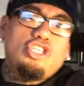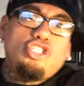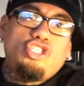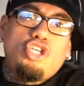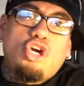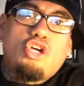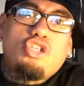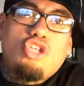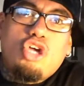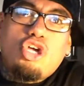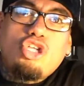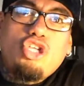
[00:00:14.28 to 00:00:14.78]

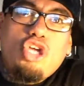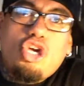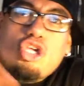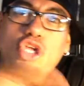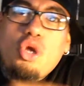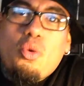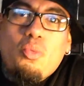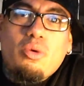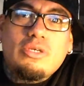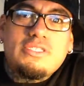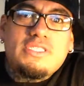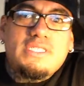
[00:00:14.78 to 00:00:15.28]
Yo, yo, yo,
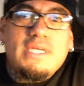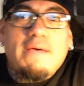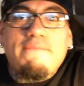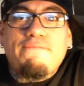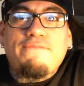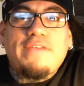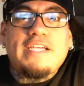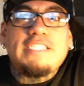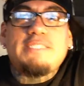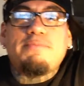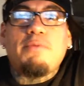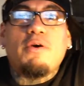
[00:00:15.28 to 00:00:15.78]
yo, what's
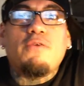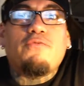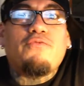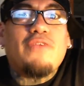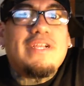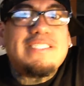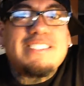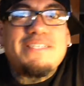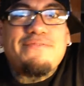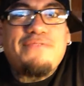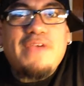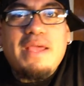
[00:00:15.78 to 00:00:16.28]
up, Facebook
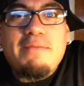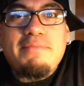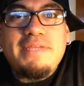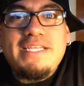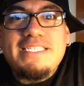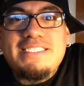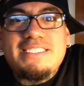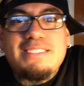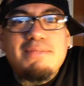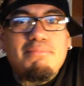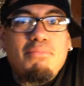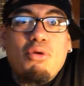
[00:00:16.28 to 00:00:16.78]
friends and family?
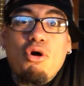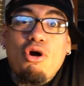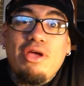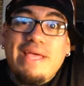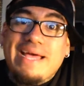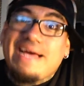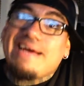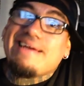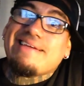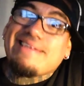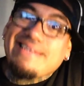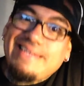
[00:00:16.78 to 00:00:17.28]
It's your boy
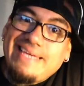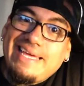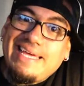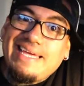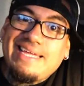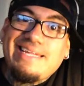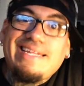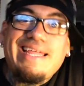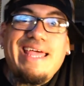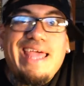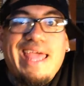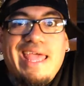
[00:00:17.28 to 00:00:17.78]

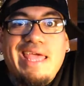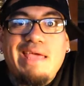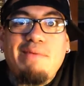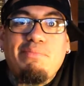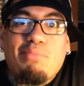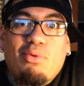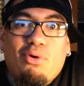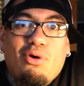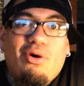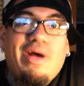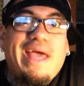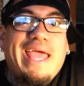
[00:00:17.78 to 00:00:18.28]
again,
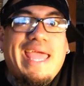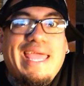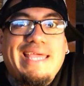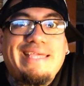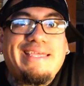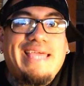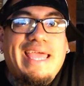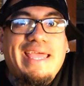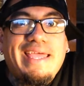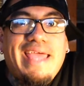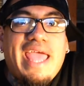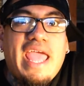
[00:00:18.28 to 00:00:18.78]
Abel,
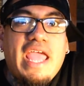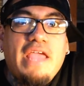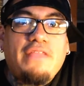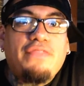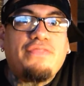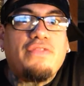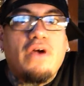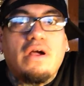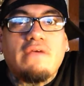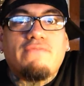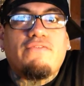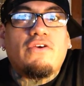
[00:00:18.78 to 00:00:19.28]
aka
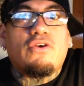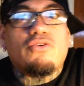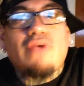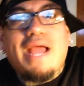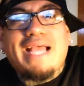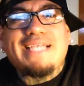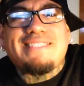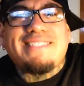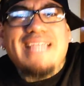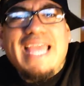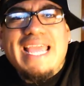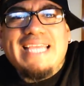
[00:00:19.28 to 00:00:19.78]
Thug for
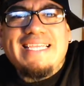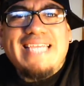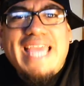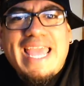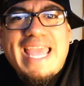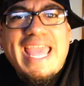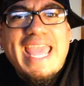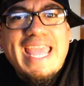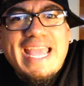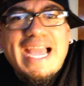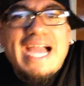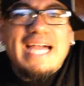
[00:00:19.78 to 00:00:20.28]
Christ,
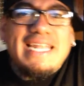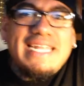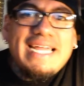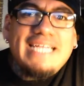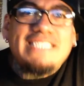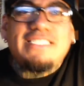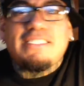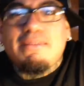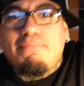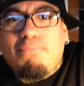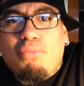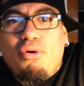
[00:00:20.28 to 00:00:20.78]
aka Holla
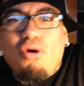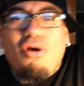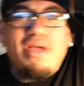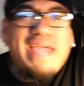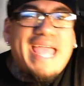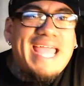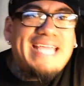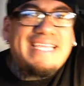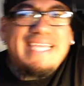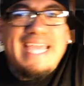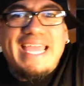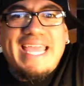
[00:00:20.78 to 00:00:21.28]
at Your Boy,
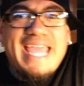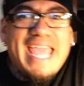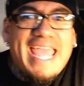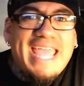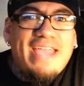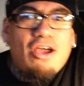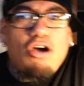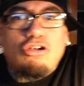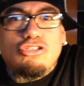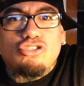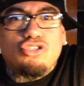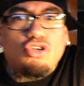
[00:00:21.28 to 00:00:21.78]

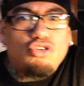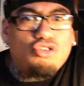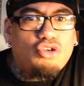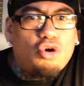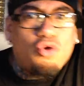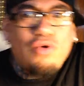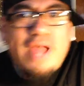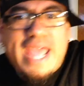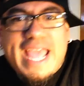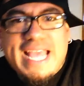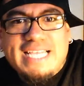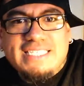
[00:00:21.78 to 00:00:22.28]
aka also
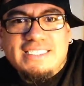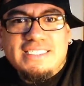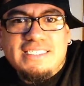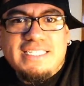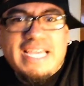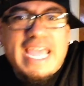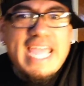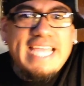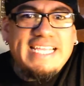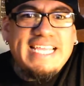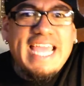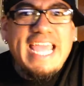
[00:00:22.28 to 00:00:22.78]
known as
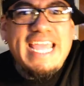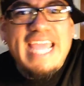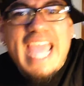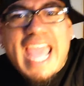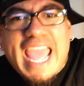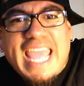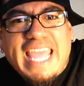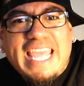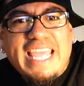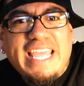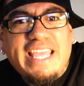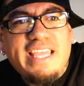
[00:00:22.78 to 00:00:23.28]

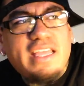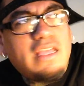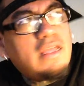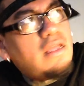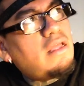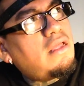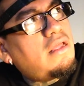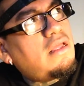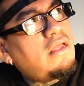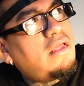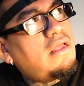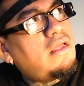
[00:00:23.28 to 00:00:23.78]
AKA.
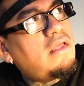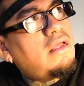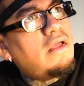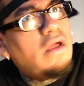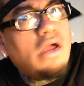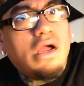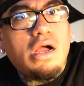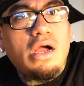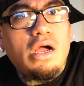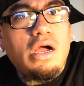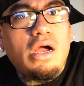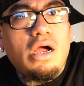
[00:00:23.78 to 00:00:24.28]

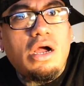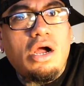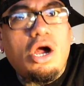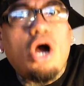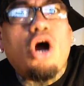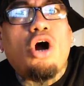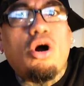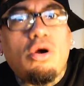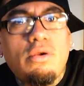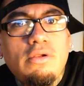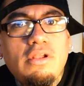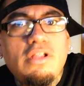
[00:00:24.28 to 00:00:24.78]

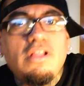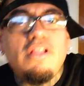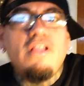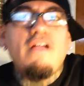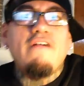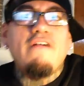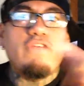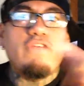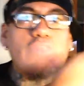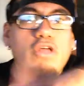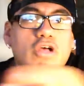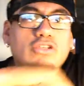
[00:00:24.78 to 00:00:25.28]
Oh,
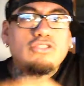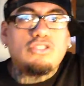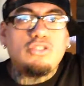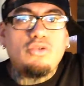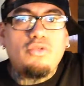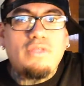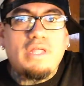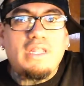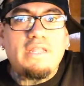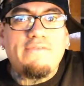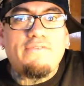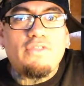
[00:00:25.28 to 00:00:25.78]
for those of
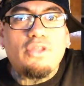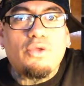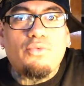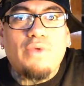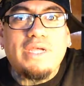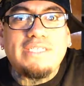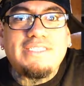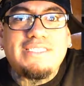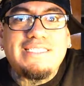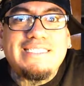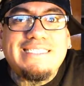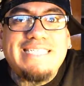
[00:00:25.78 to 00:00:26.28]
you that live in the
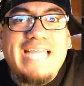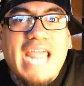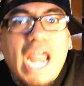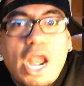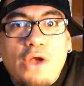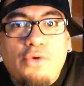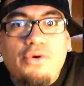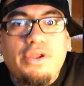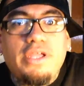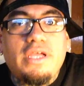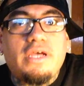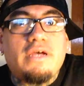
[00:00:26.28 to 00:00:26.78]
Racine
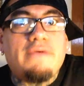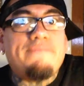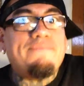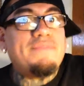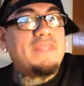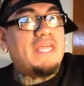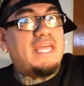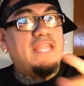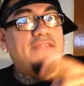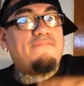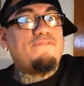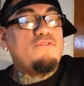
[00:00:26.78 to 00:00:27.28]
area,
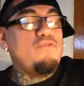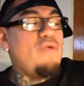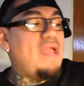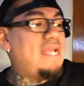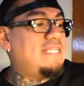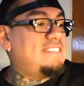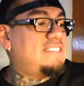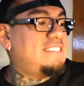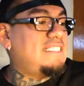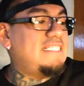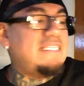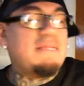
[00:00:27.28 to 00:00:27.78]
and if you
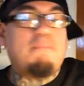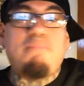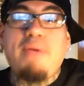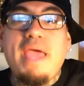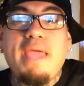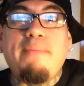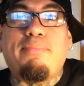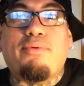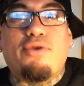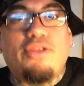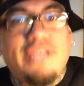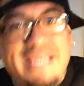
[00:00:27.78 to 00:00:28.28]
ain't seen the
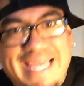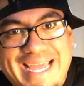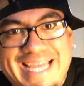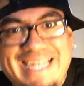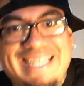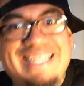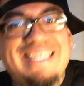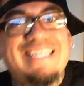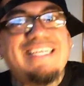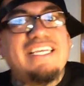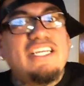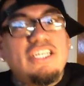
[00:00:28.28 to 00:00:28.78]
paper
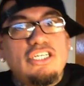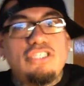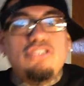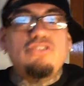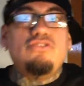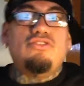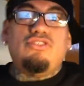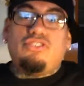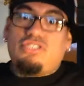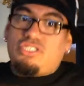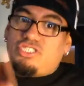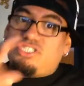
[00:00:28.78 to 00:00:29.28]
yet,
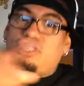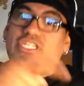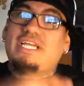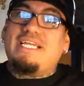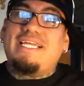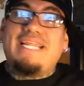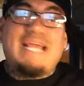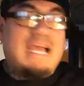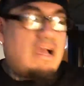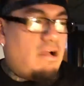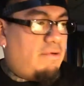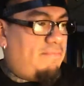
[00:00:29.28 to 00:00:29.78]

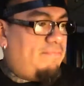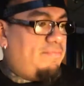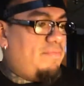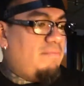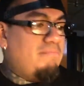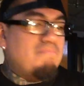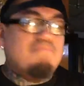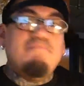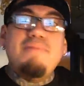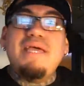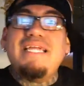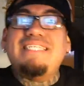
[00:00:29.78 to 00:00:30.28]
check it out
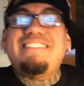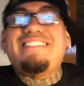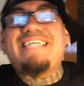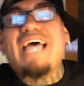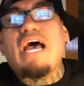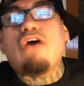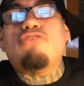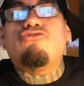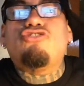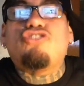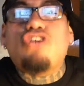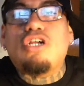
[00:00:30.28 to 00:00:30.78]

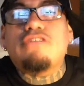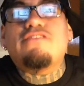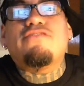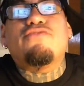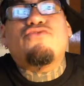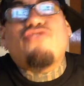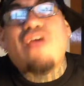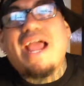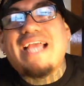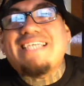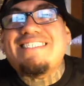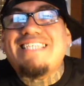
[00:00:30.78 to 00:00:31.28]
Midtown Church
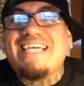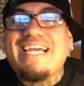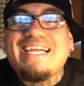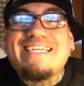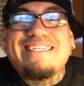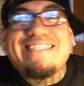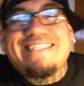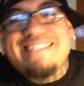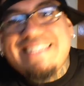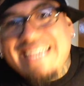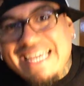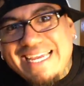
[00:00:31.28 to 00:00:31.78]
of Christ
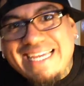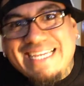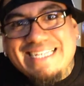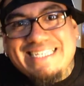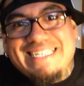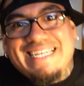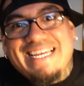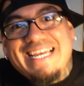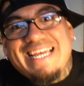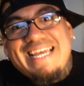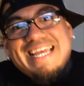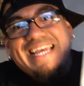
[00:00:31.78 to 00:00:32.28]

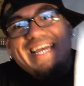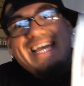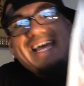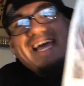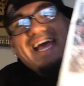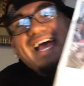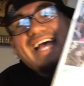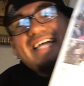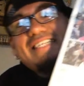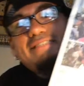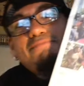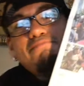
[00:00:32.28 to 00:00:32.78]
again
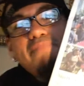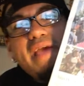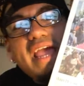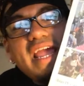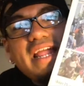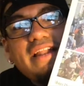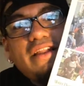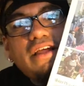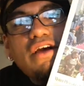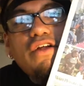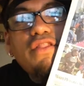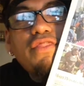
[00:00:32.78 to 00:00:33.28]
has
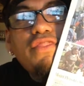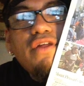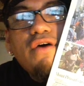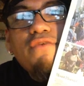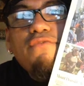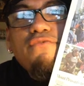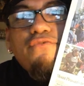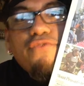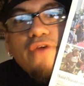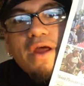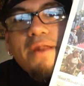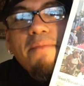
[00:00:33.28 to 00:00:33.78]
made the
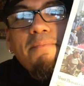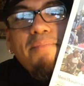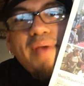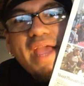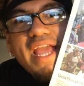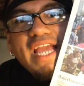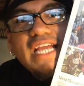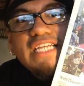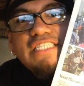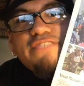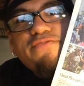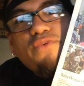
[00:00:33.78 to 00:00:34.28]
front
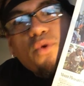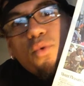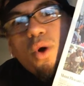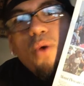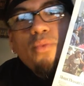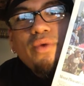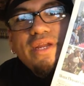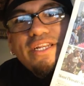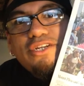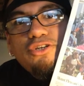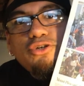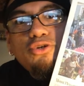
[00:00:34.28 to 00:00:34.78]
page for
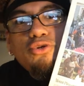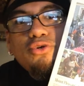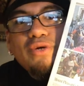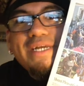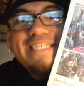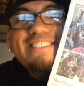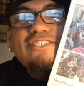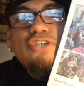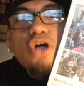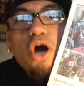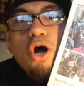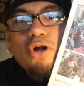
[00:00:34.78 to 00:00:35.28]
what we do.
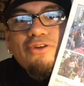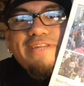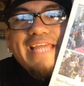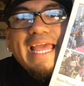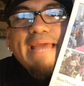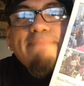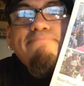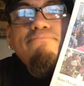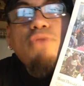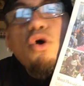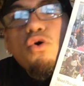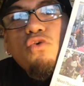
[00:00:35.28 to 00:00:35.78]
It's called
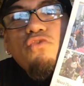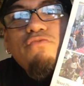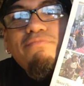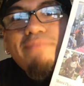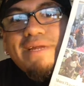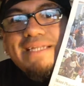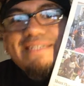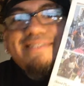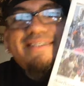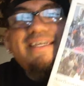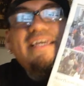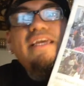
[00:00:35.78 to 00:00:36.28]
that
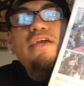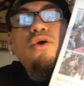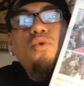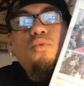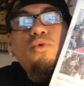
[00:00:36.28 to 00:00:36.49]
movement.